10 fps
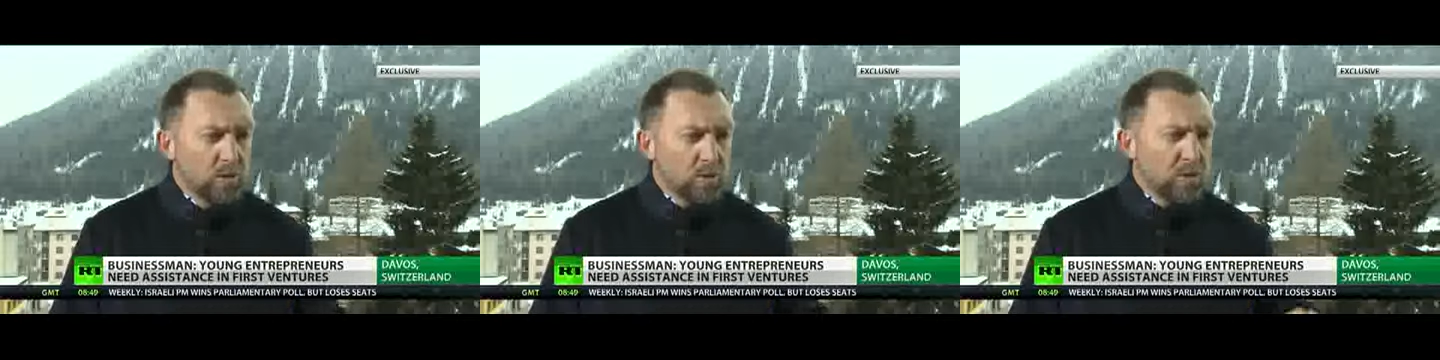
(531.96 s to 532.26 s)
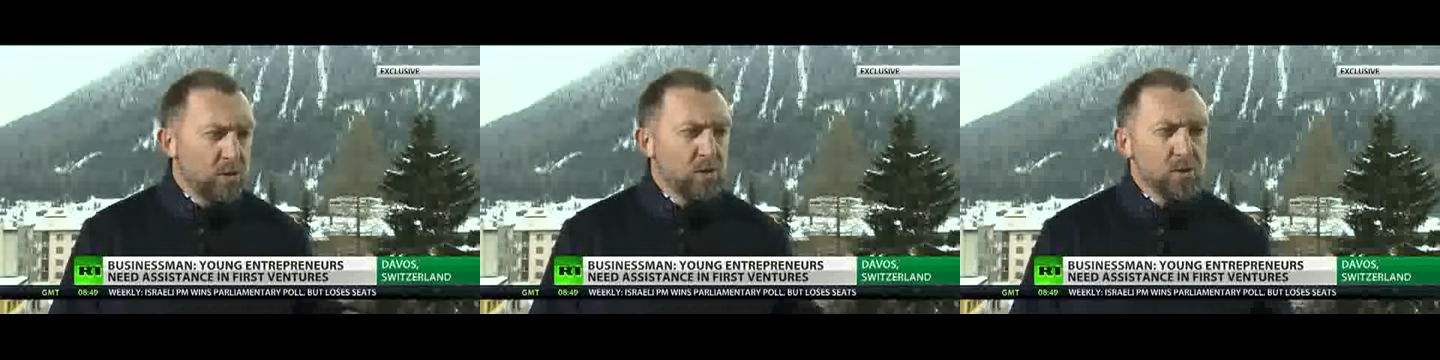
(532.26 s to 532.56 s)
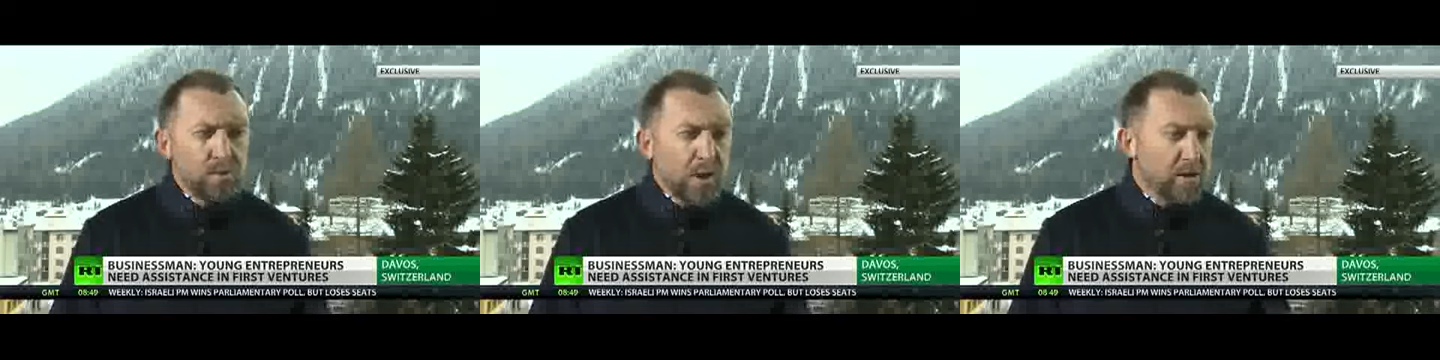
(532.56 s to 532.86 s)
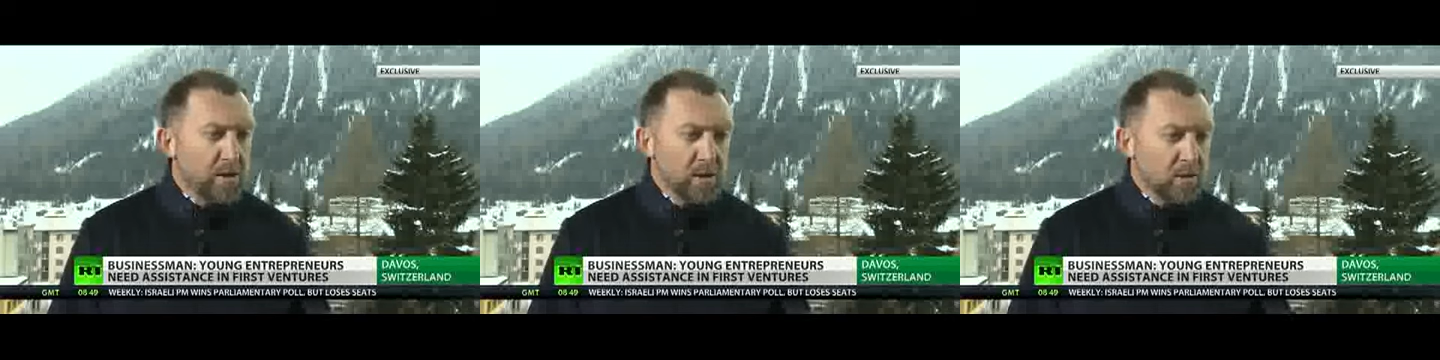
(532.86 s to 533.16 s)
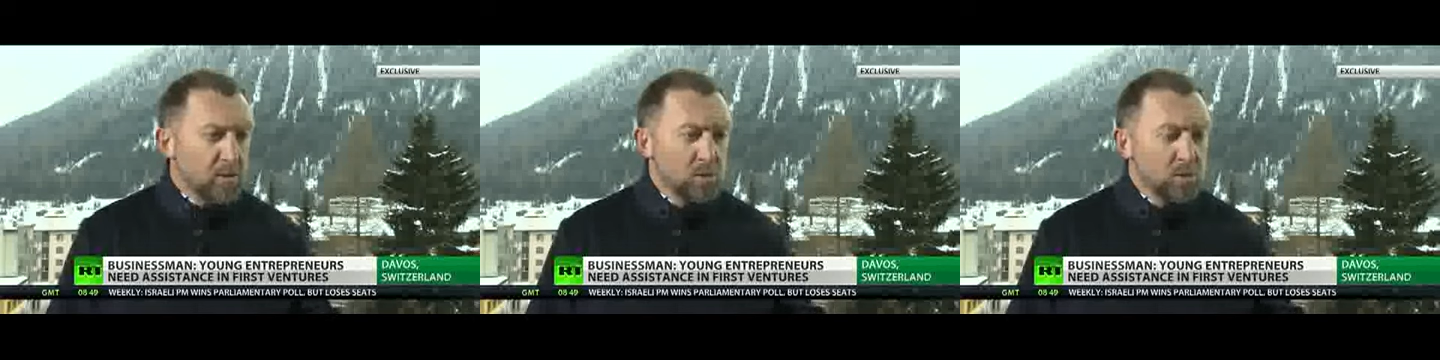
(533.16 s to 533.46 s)
reduce barrier,
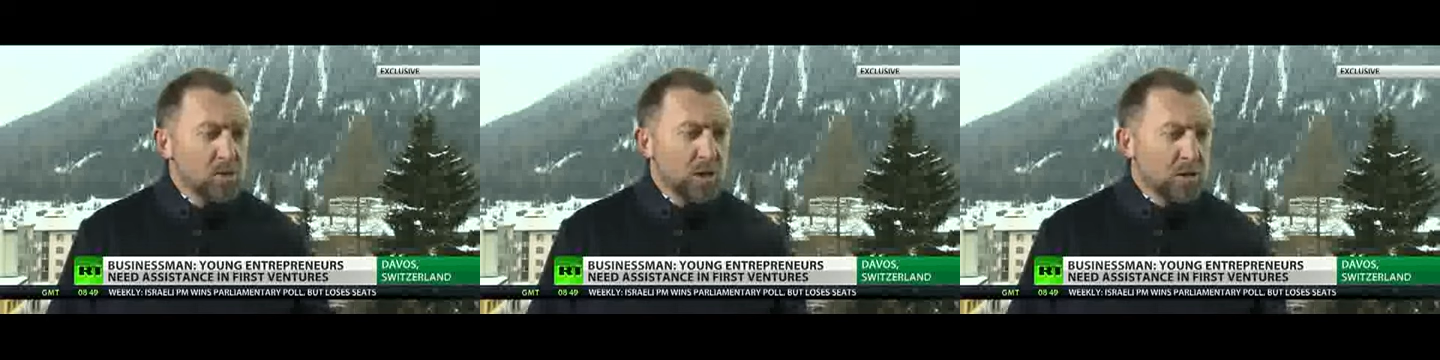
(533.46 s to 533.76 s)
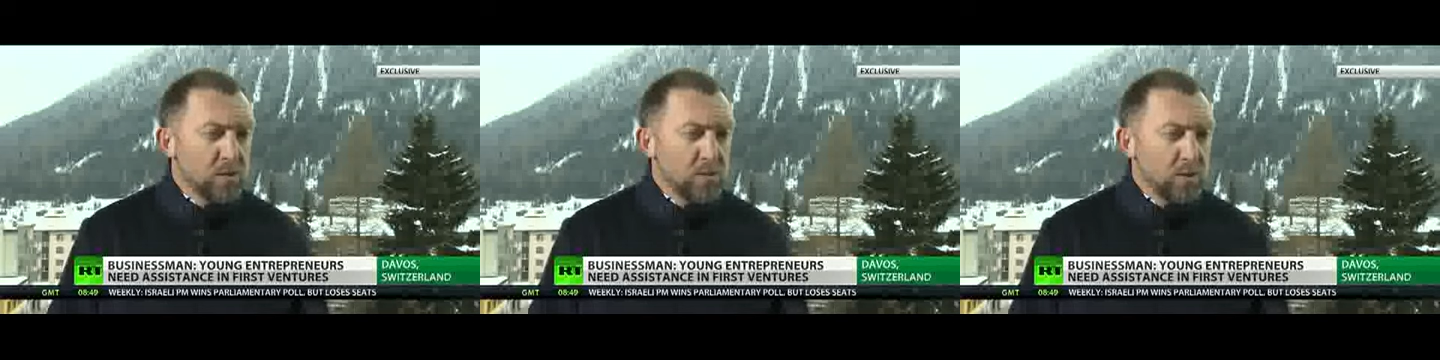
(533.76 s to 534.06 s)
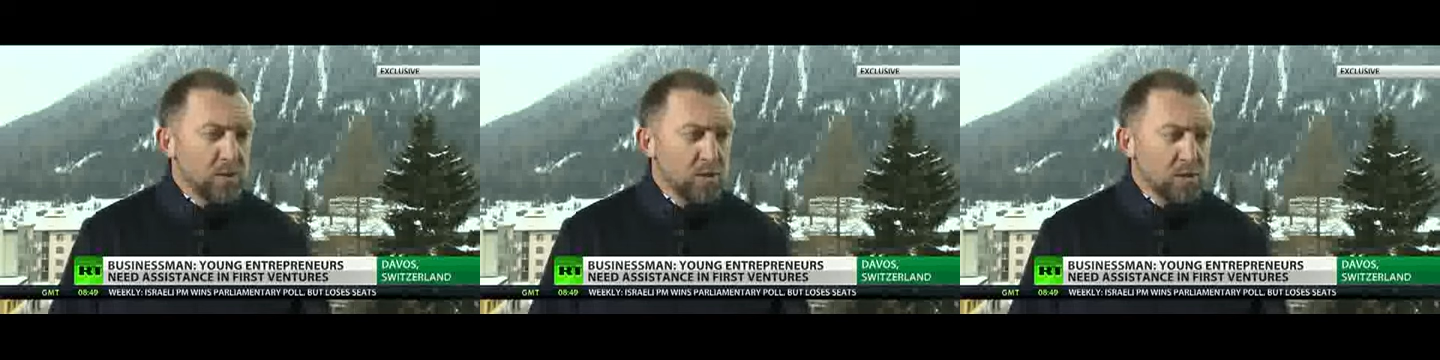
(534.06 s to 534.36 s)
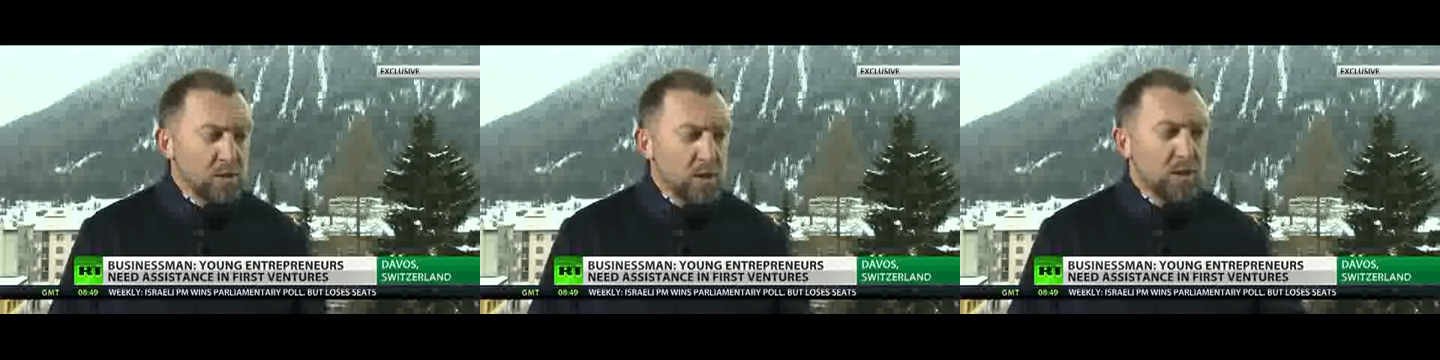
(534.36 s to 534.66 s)
you know, to start the business.